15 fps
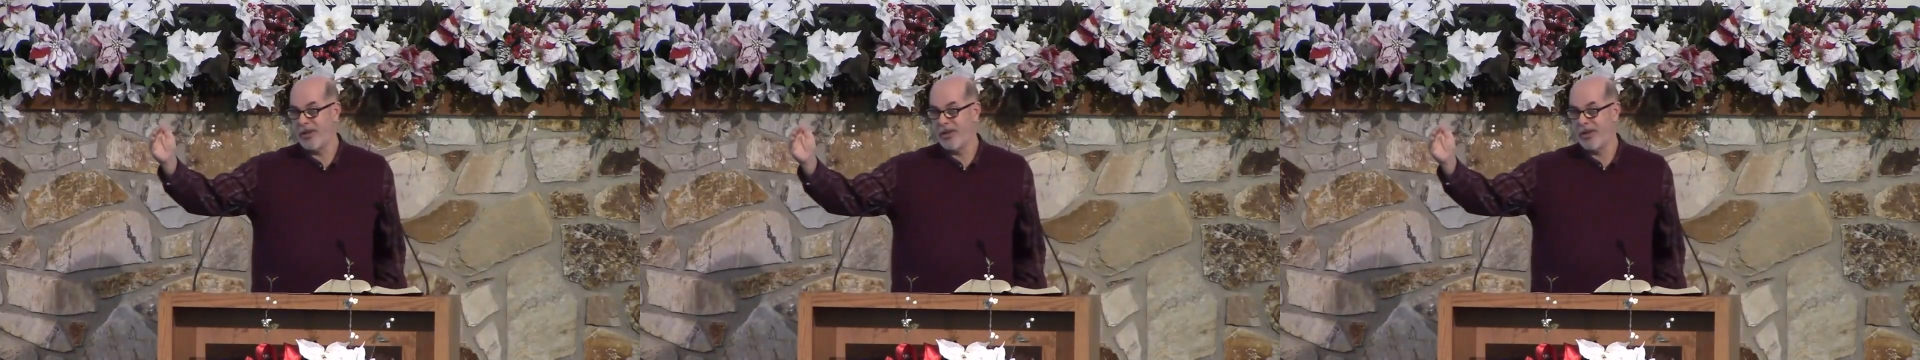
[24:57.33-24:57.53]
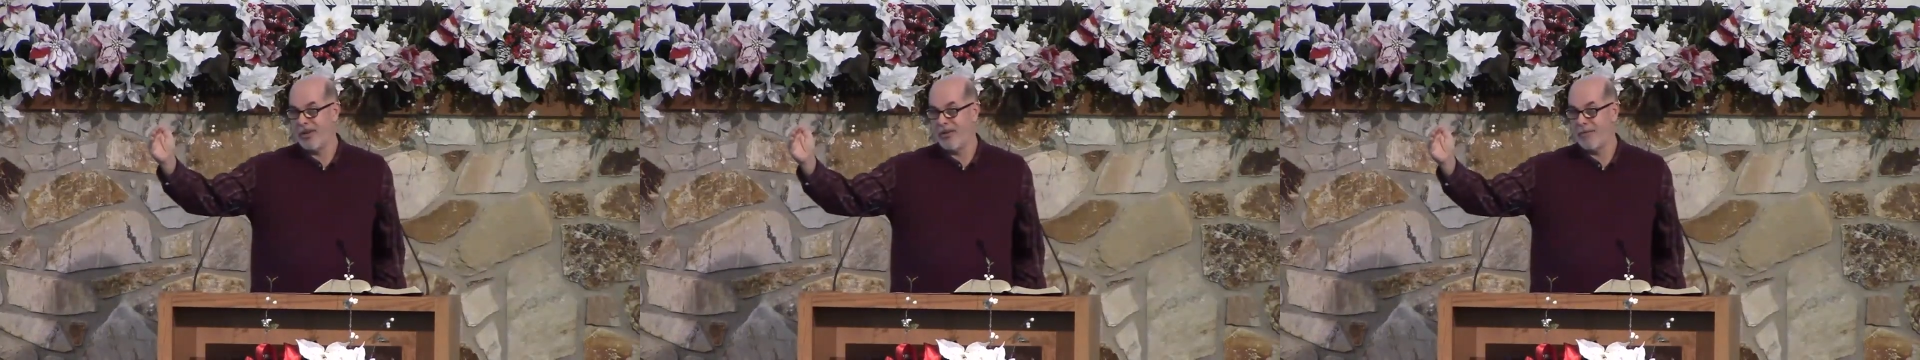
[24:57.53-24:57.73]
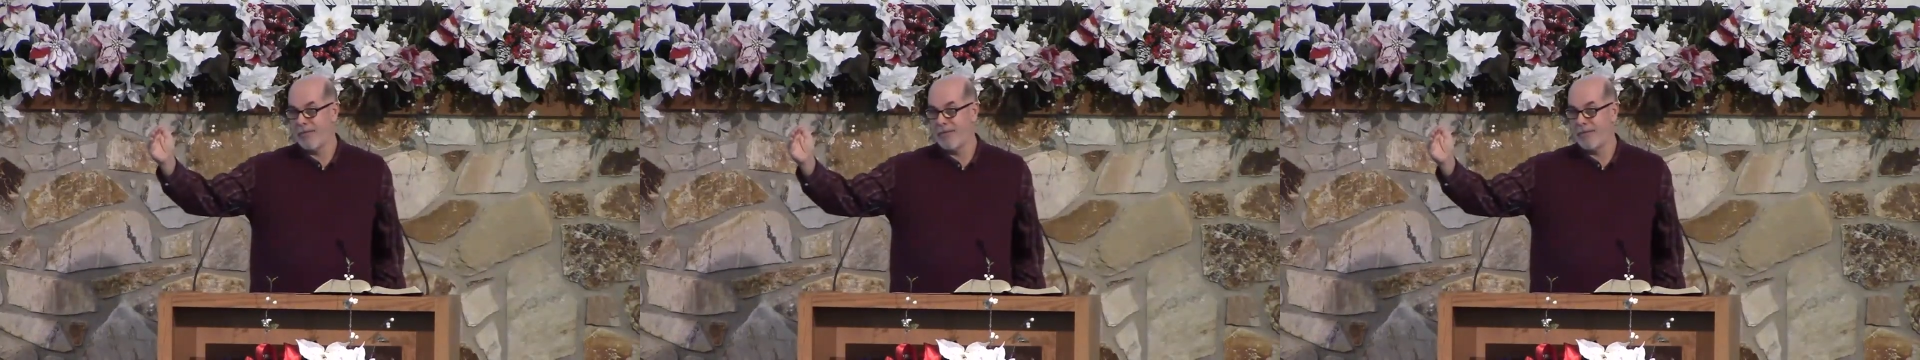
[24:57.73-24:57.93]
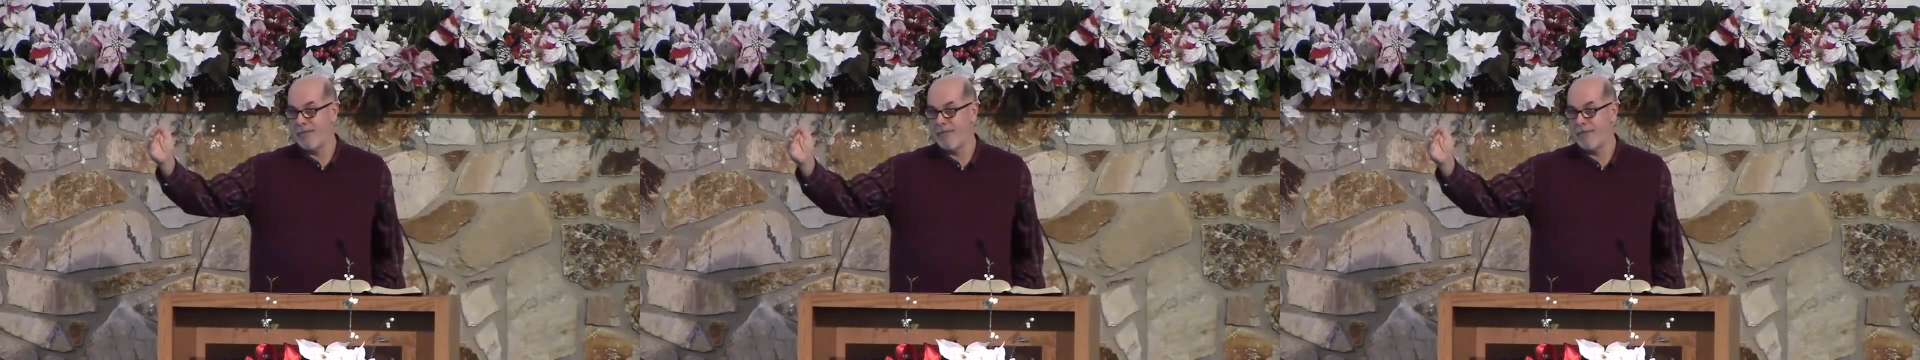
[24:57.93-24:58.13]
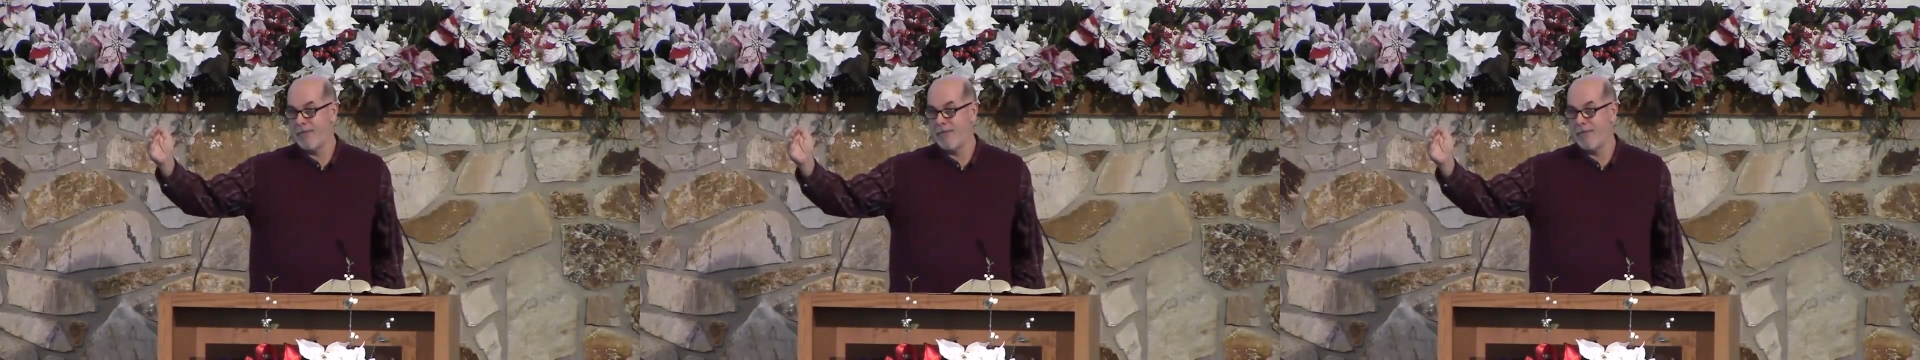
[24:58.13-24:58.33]

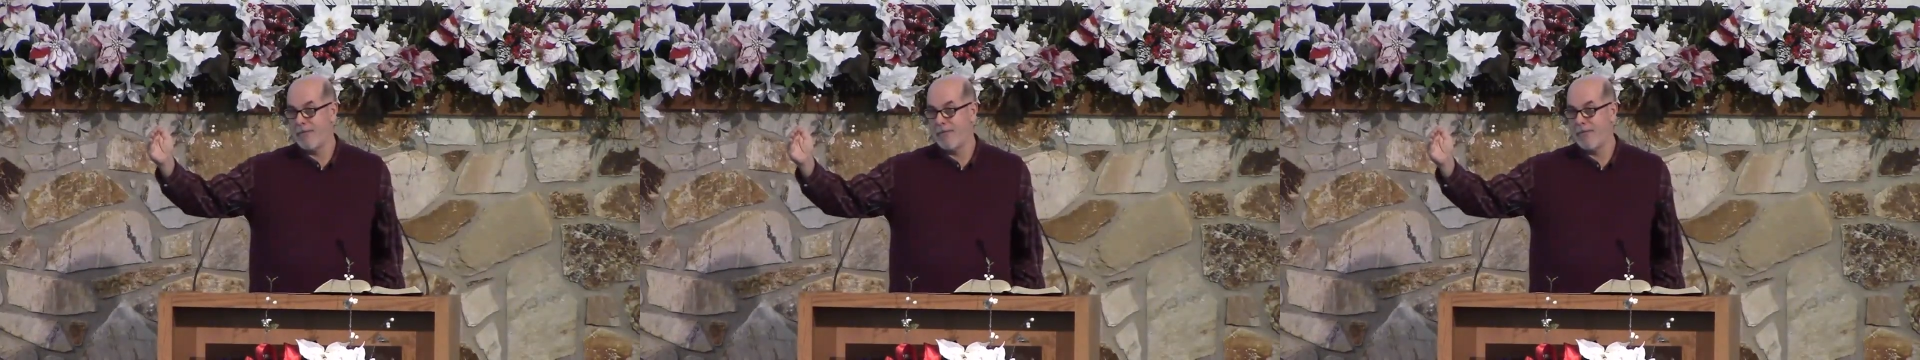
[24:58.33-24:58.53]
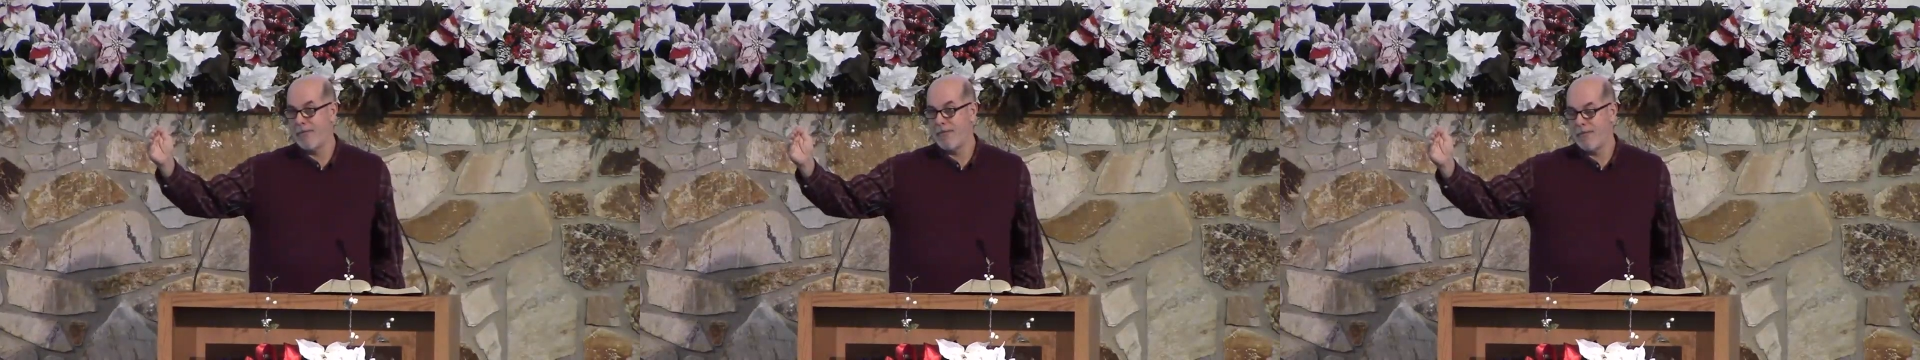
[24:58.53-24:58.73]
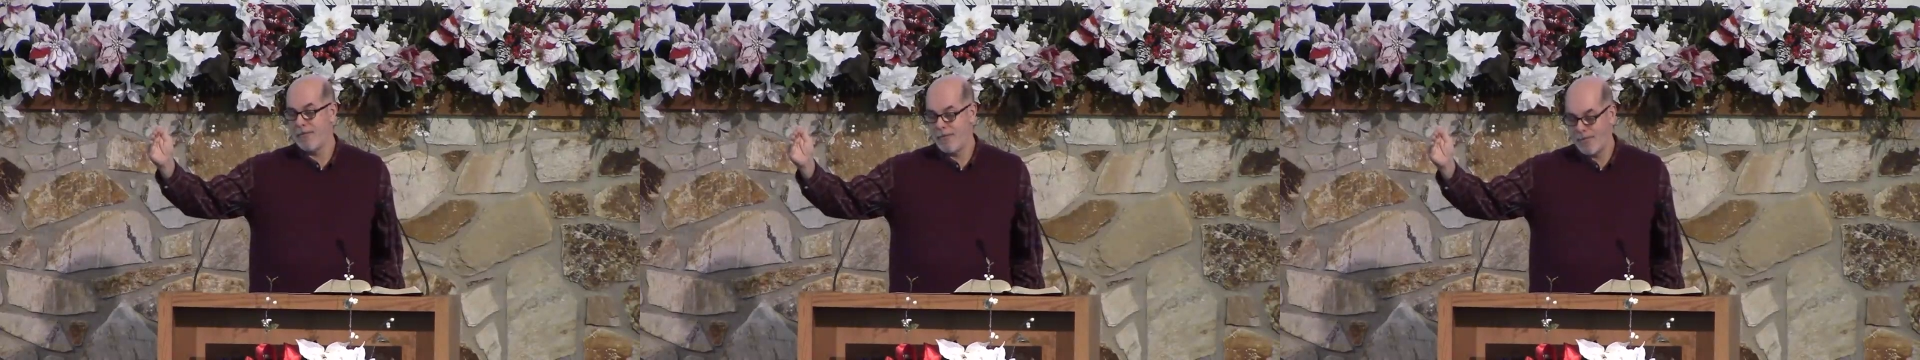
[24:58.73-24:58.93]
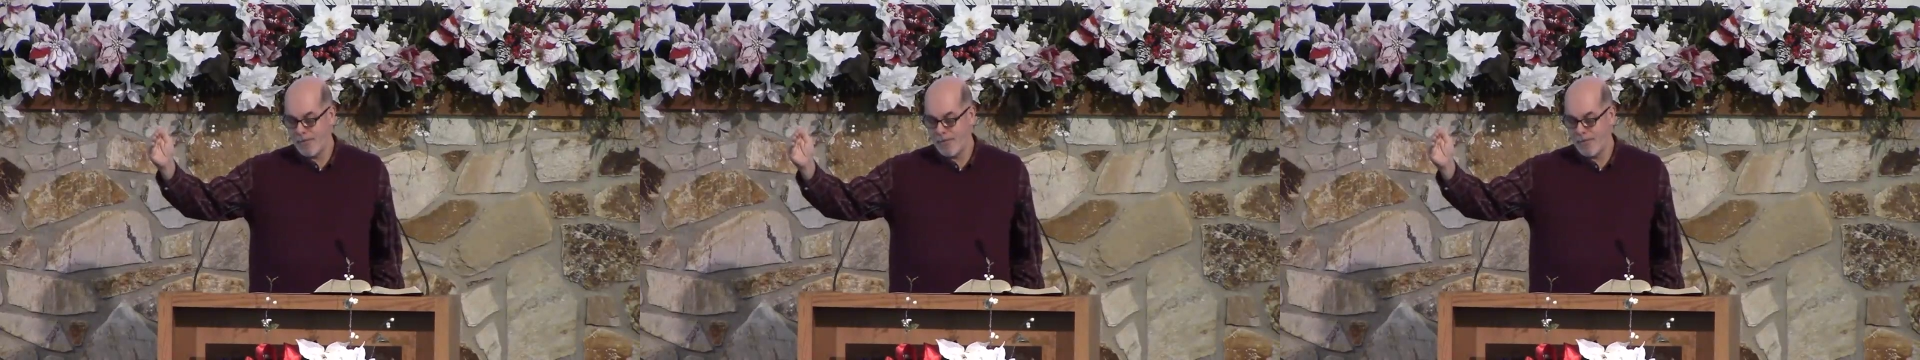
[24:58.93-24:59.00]
(silence)